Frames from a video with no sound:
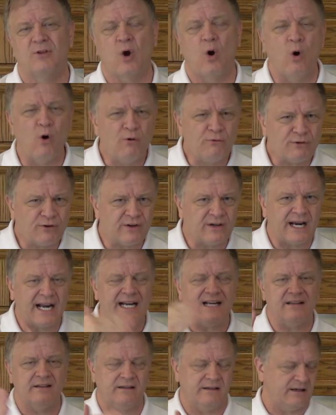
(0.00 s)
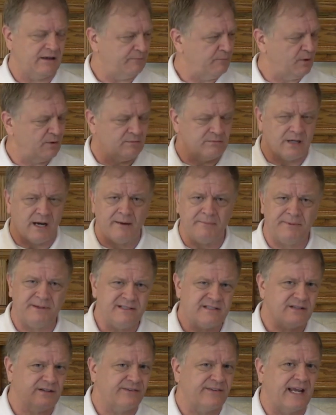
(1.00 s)
Up
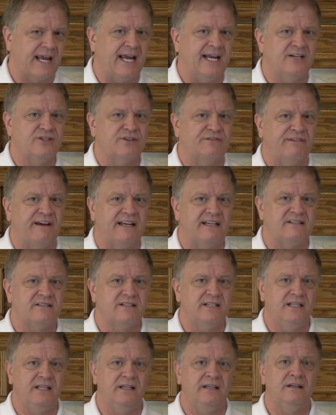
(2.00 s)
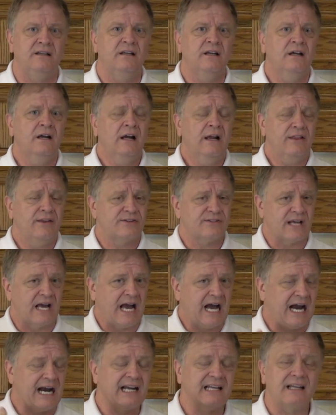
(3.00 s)
until the age of 18, there's a
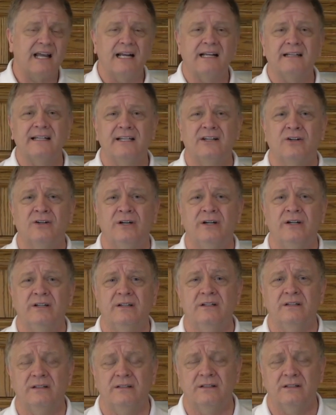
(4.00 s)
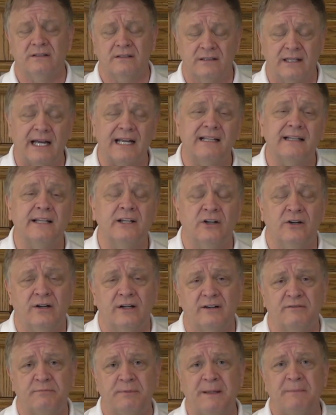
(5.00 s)
high
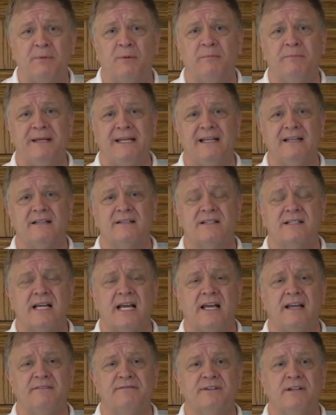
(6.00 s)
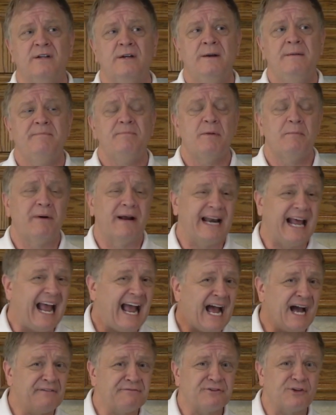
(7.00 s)
likelihood of people being saved. But
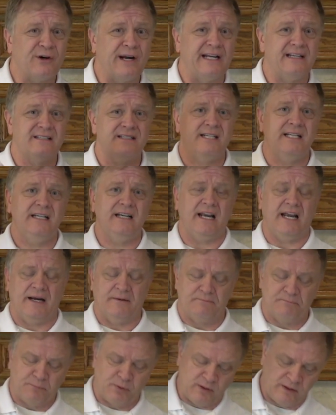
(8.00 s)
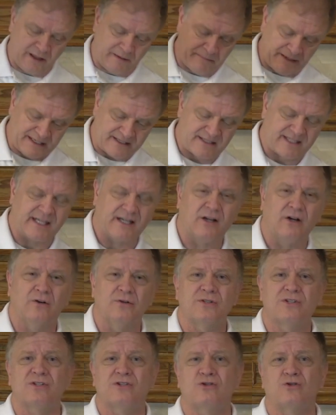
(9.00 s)
after 18, it plummets. It
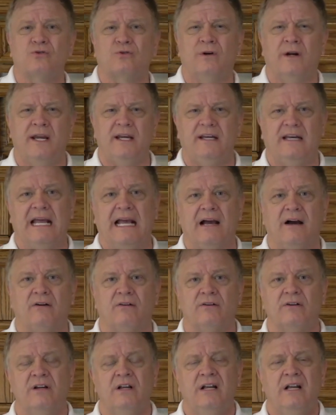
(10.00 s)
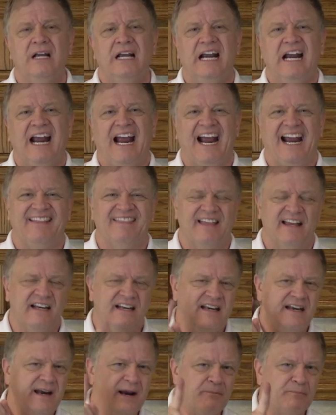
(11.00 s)
goes straight down. And the
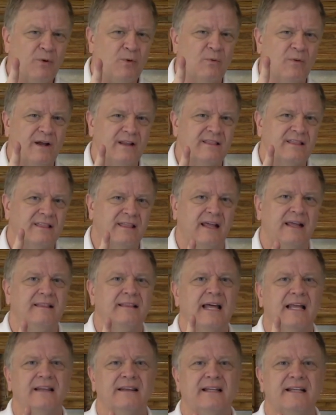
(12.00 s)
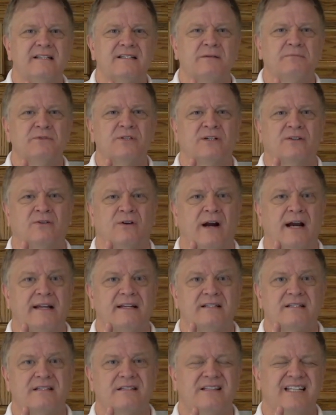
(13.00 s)
number one thing that leads them to
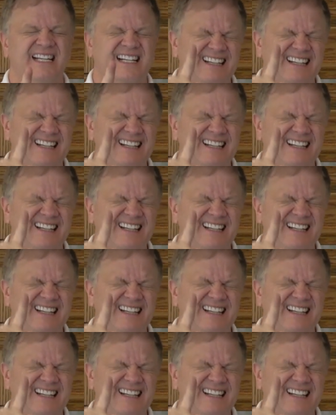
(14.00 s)
Christ, the